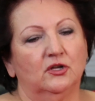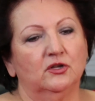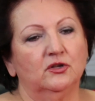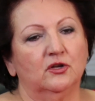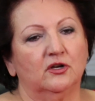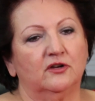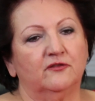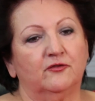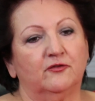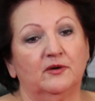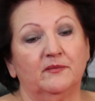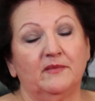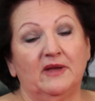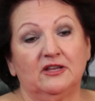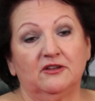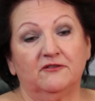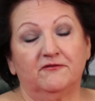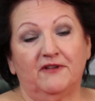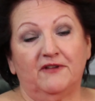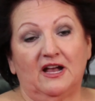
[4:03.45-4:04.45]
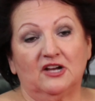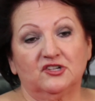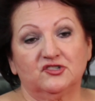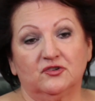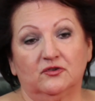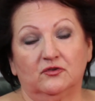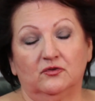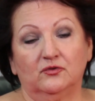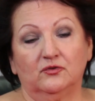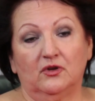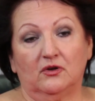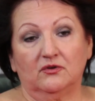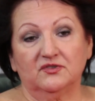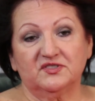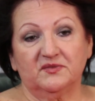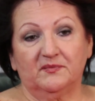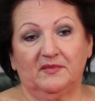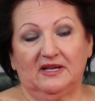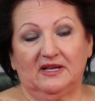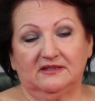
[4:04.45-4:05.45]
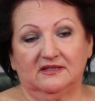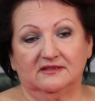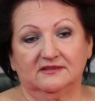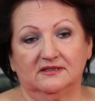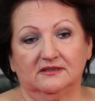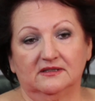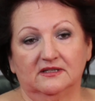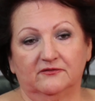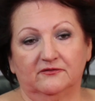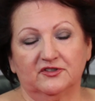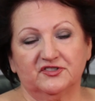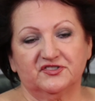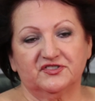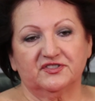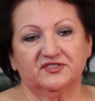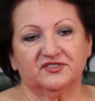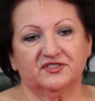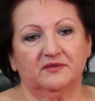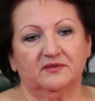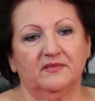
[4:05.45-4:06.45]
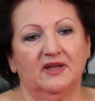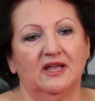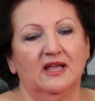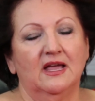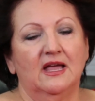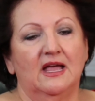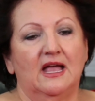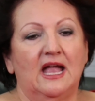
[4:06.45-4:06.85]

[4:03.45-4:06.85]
look for a manufacturer who knows about the delivery system